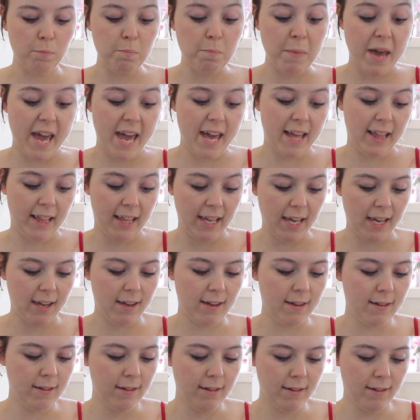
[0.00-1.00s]
Barely.
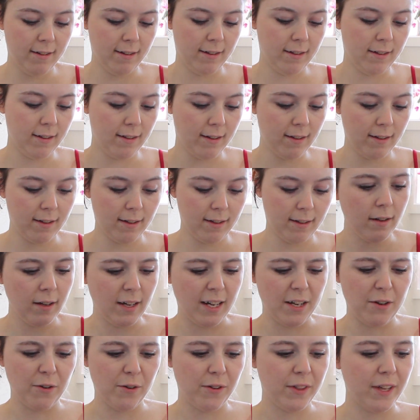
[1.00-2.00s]

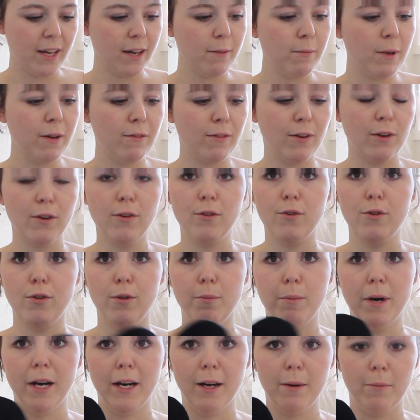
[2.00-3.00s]
I don't think I'm even gonna do
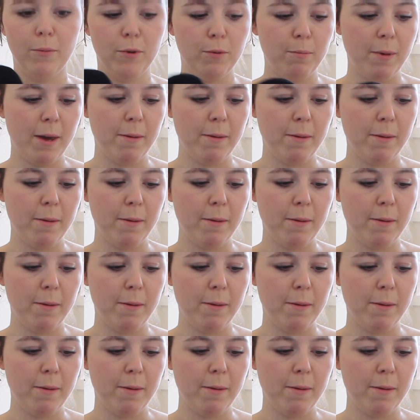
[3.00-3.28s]
the palms.